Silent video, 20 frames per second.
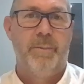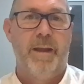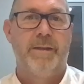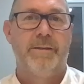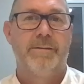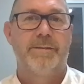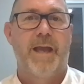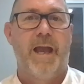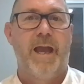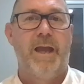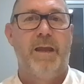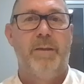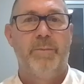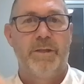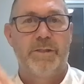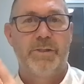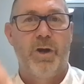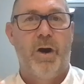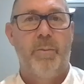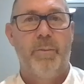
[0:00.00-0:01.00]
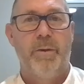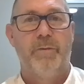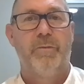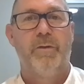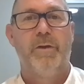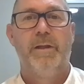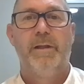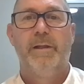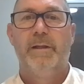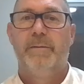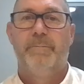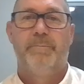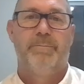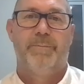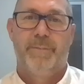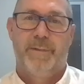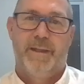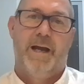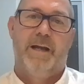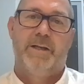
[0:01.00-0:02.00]
do it in the men's game. This can't be a...
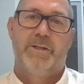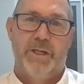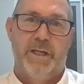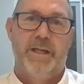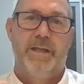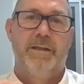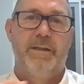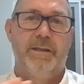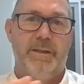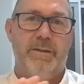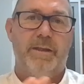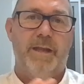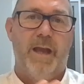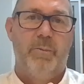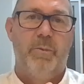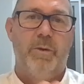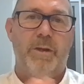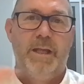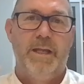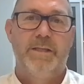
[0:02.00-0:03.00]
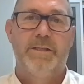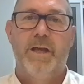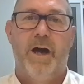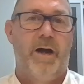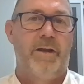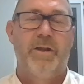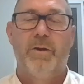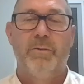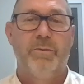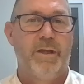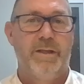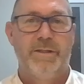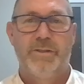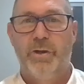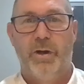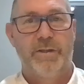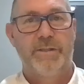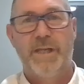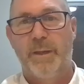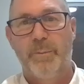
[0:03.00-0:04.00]
Actually, yeah, we need to... I
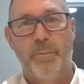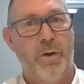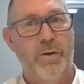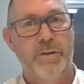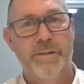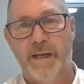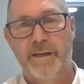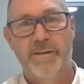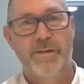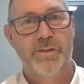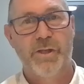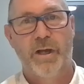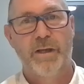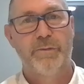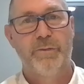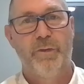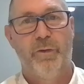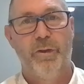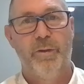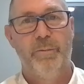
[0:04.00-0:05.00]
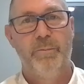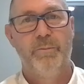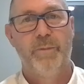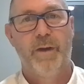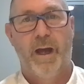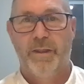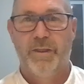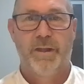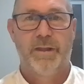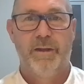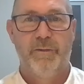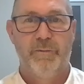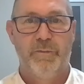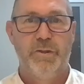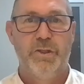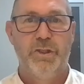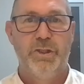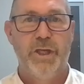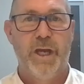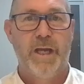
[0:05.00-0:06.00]
don't... It's not a tick box exercise for them. I
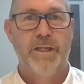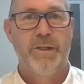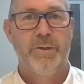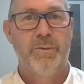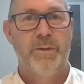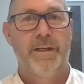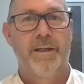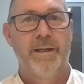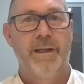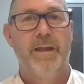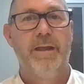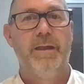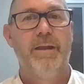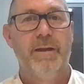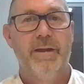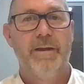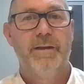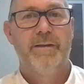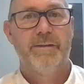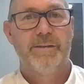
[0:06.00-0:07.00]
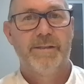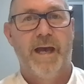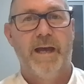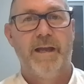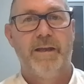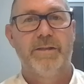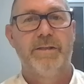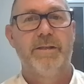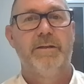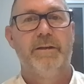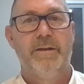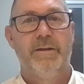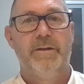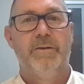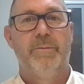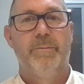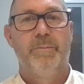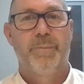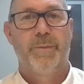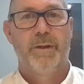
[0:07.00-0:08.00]
think they've genuinely said,
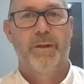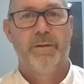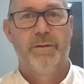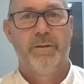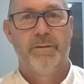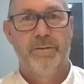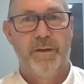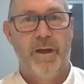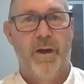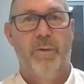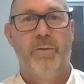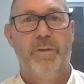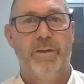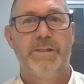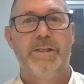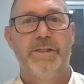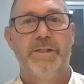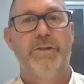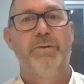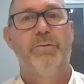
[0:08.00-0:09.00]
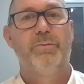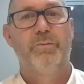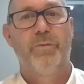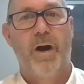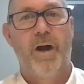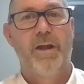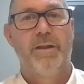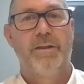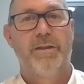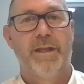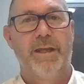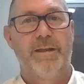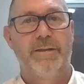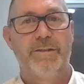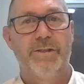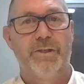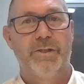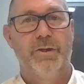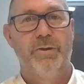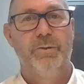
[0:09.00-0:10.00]
no, this is the right
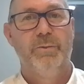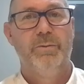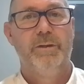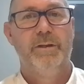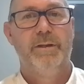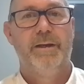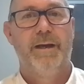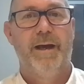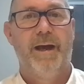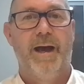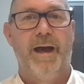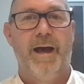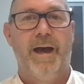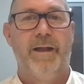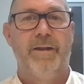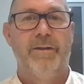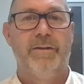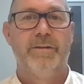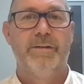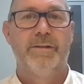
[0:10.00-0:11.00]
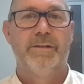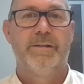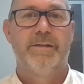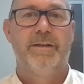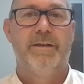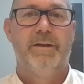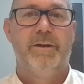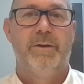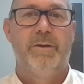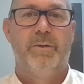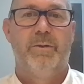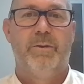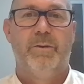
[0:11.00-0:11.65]
thing to do, and